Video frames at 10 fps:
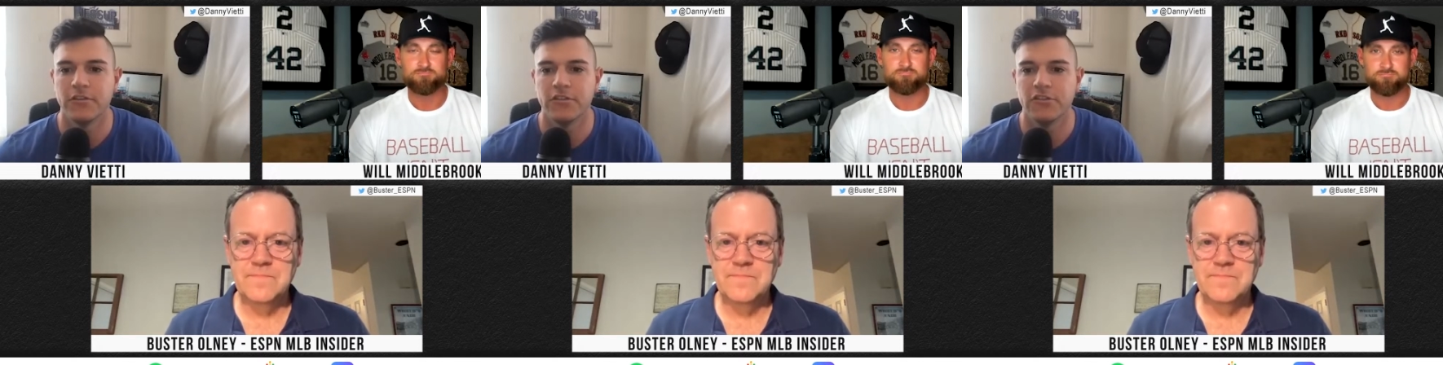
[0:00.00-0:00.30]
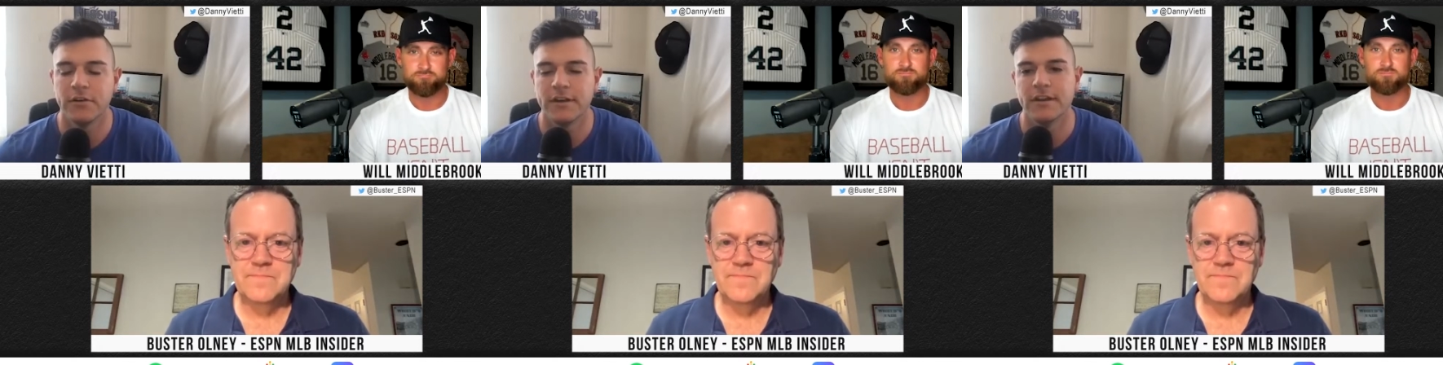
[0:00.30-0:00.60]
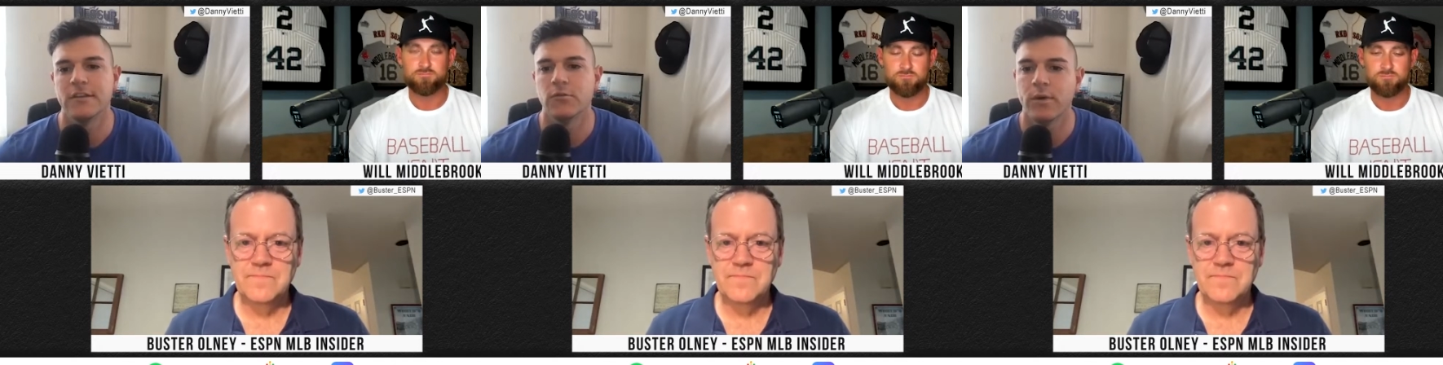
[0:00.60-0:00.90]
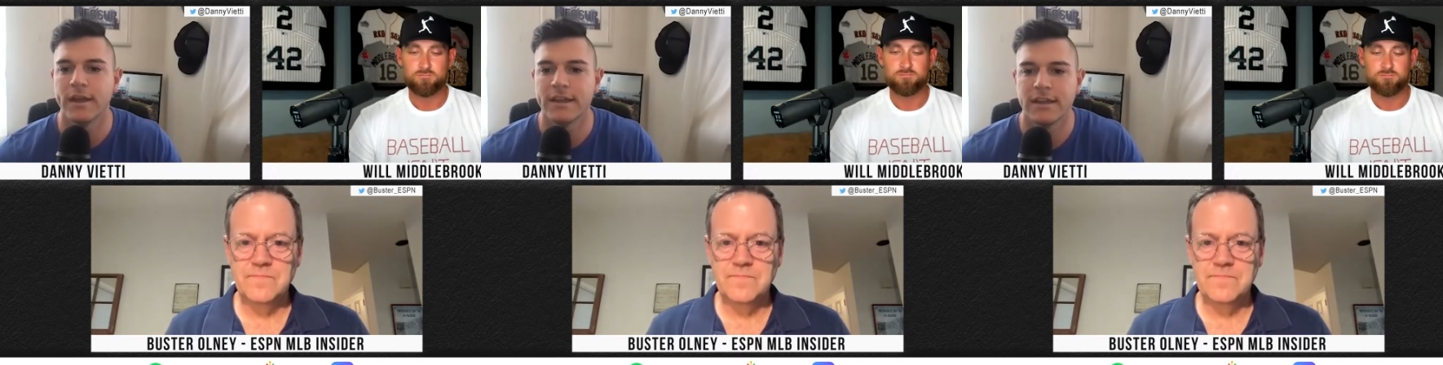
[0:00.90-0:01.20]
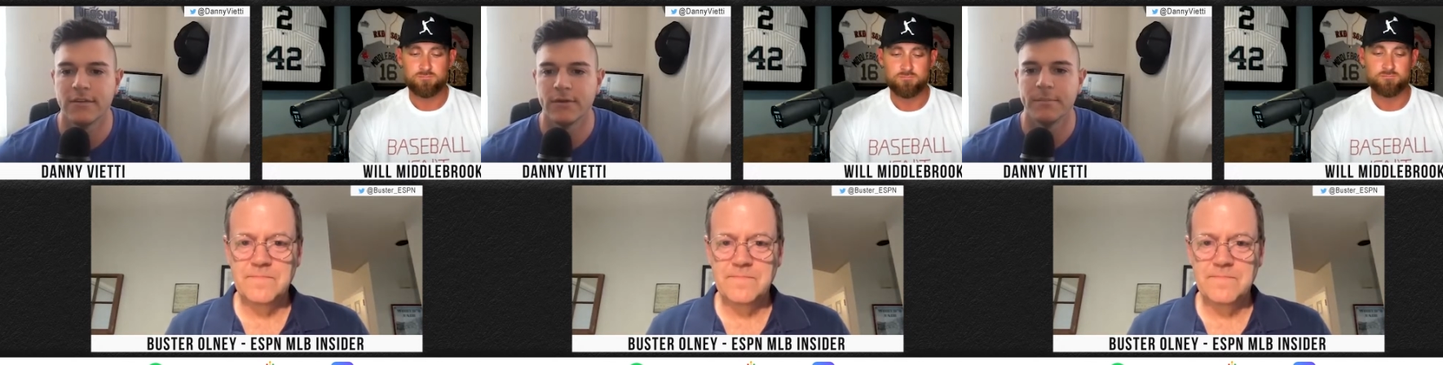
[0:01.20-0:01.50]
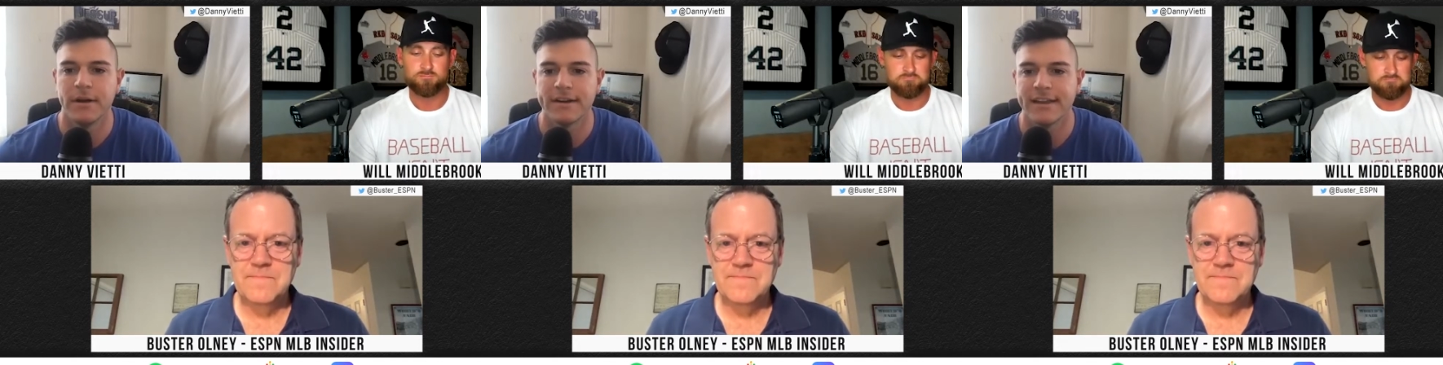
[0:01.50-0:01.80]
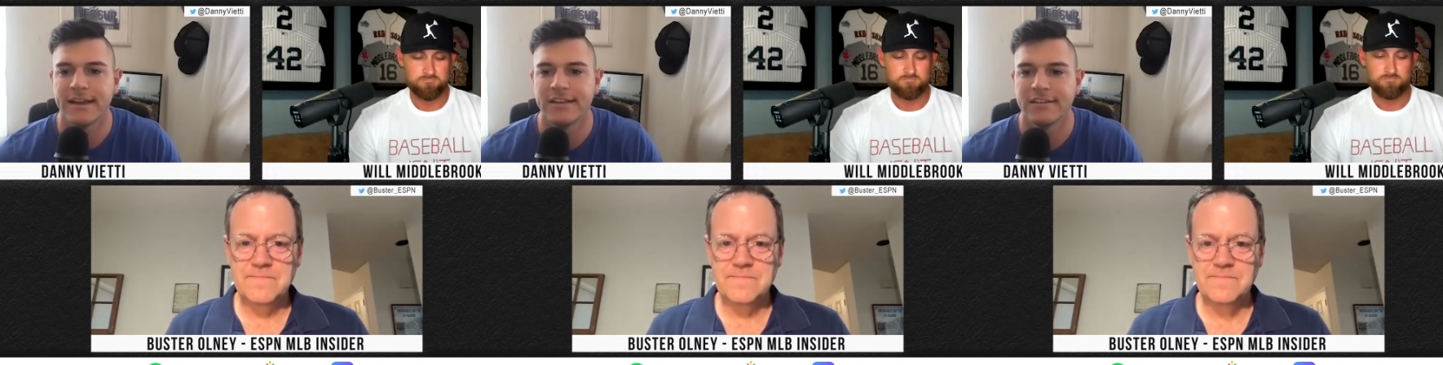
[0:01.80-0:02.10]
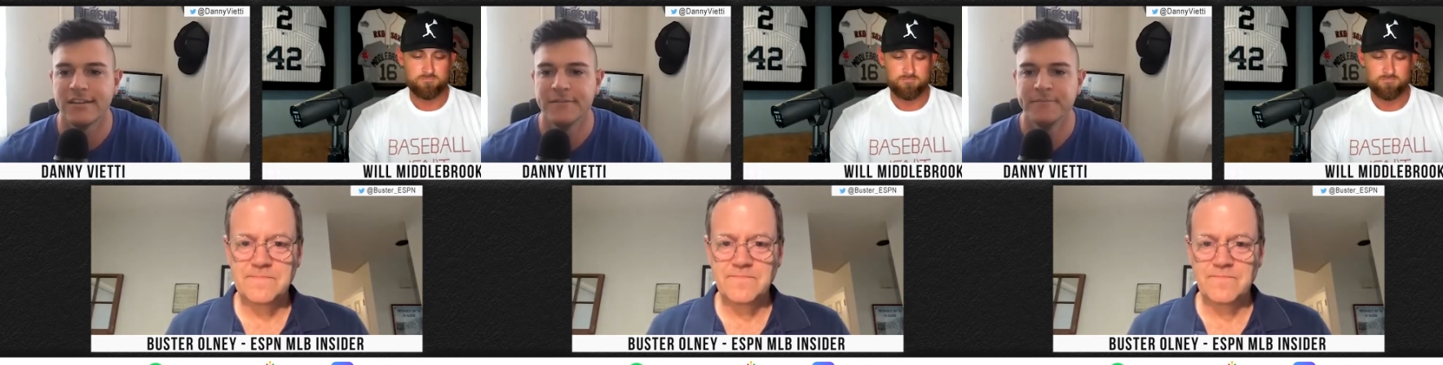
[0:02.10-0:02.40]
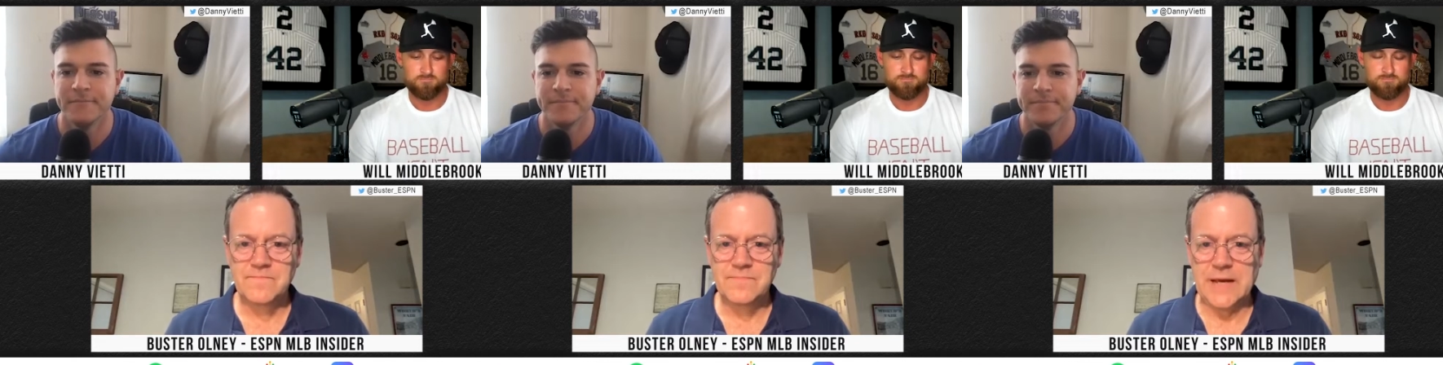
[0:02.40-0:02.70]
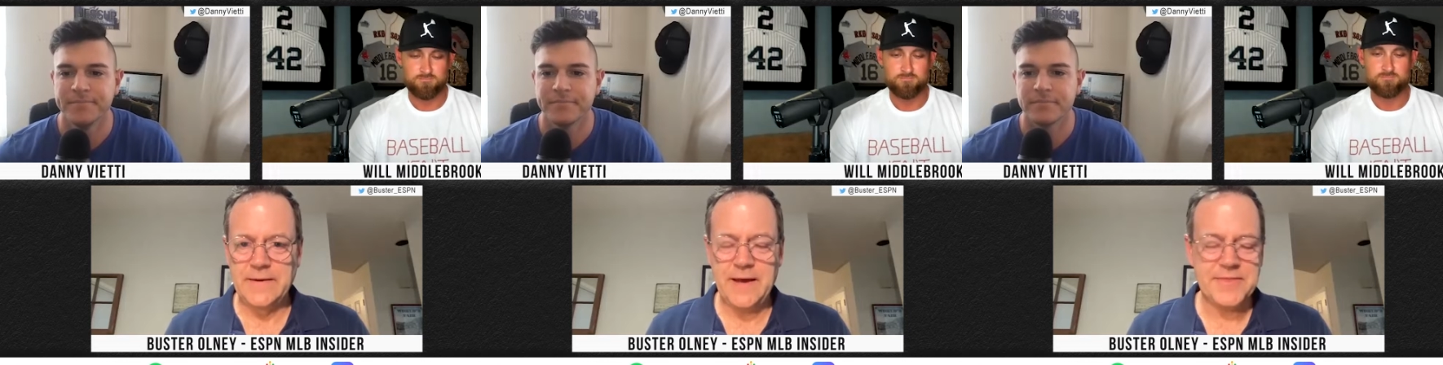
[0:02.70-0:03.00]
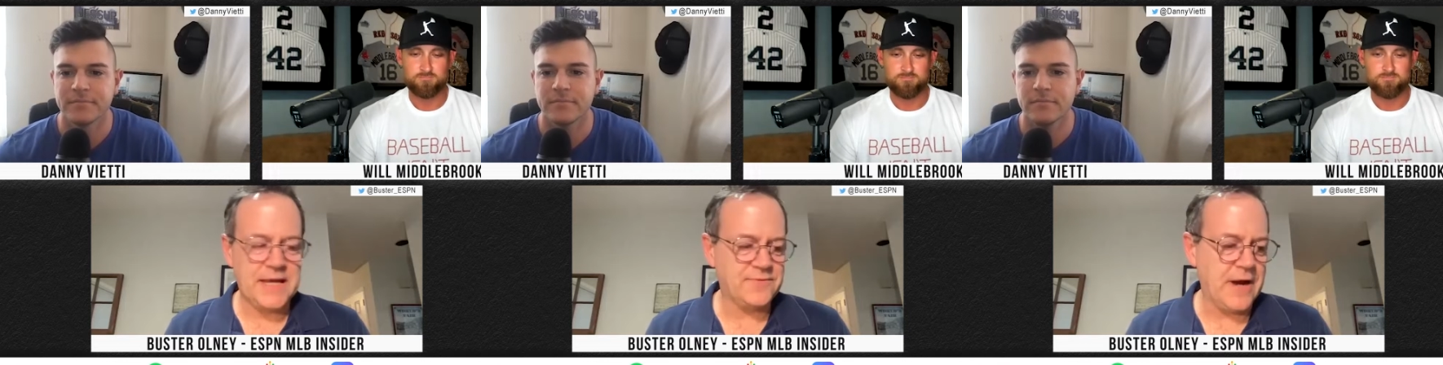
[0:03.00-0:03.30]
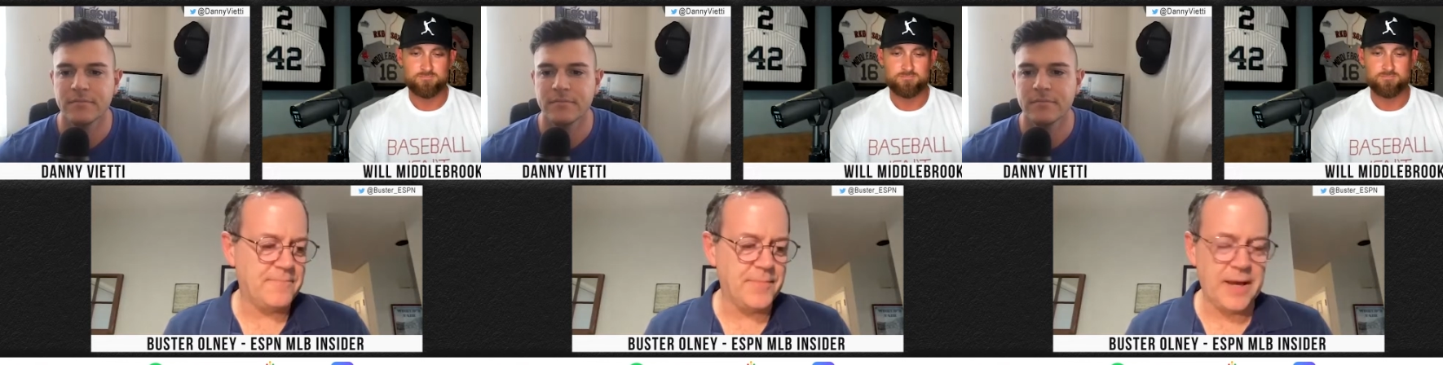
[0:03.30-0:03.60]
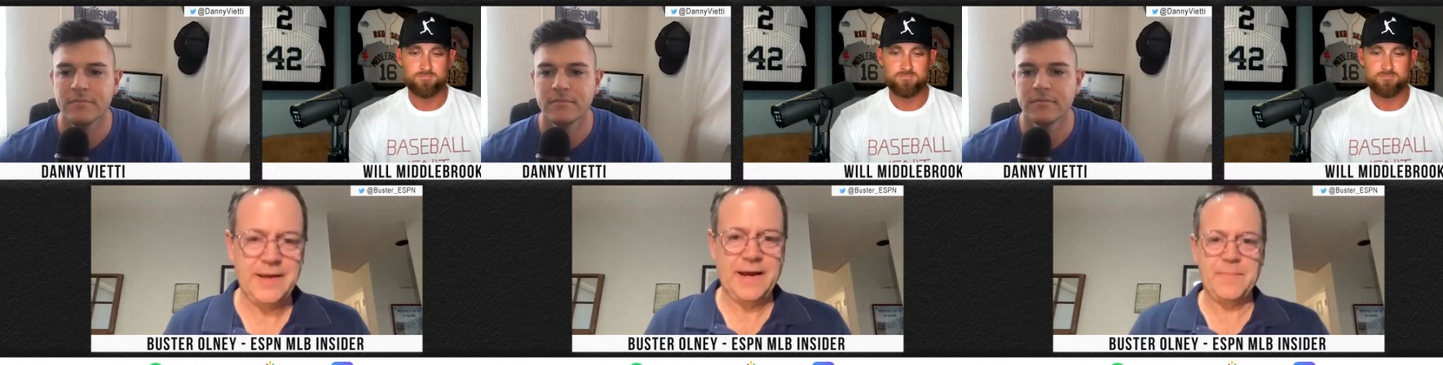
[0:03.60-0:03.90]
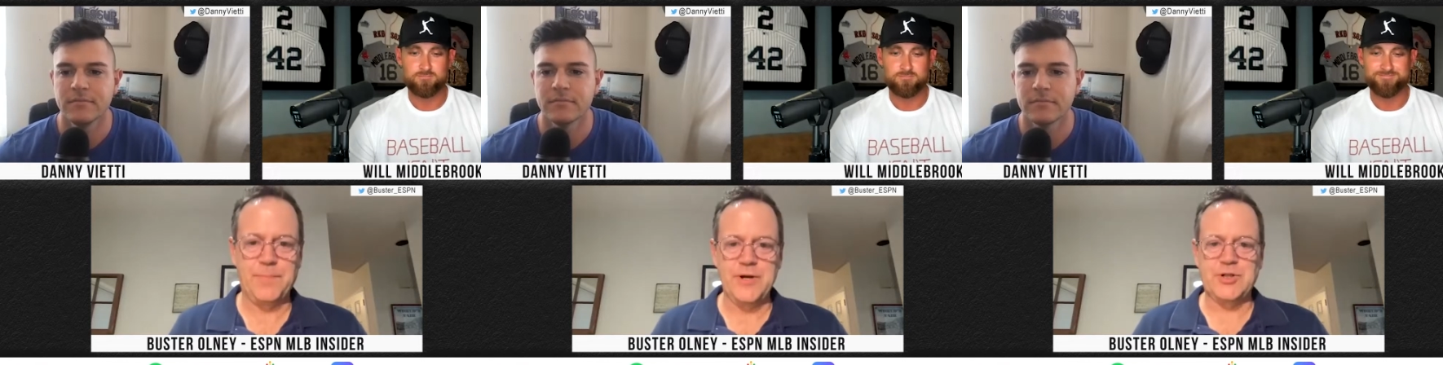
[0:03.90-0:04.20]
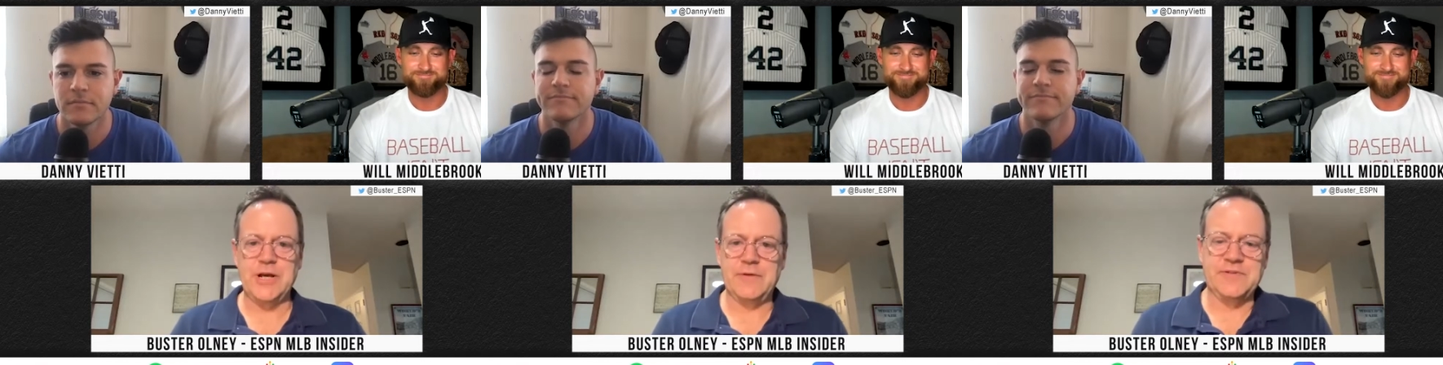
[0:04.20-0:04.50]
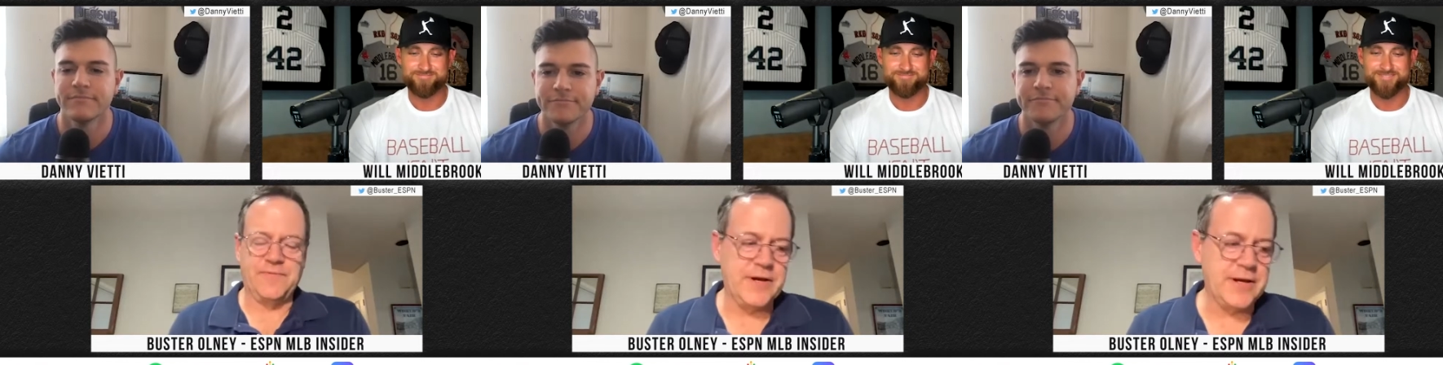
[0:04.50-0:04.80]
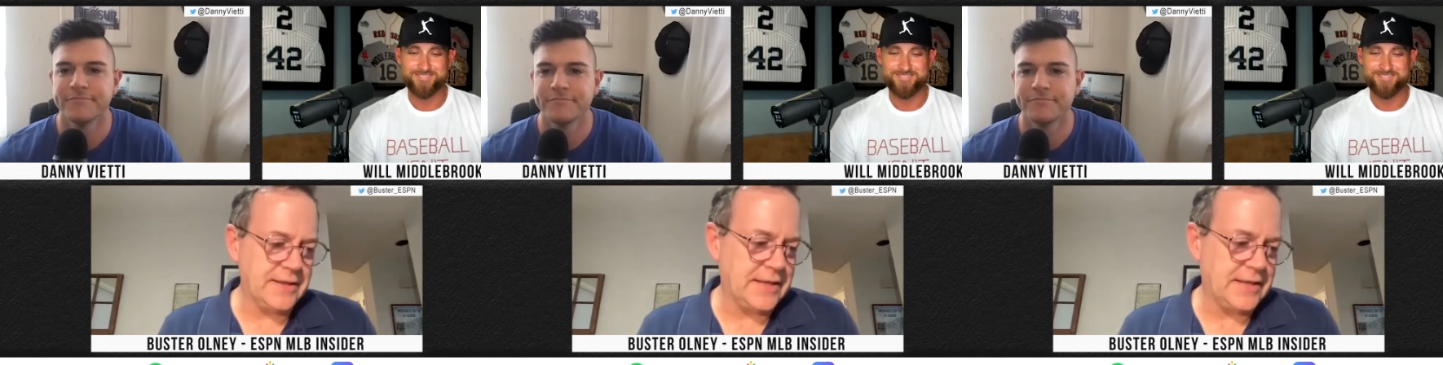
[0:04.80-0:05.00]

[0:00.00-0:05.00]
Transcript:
Speaker 1: for joining the Wake and Rake podcast.
Speaker 2: Yeah, thanks for having me. I appreciate it. It was fun to get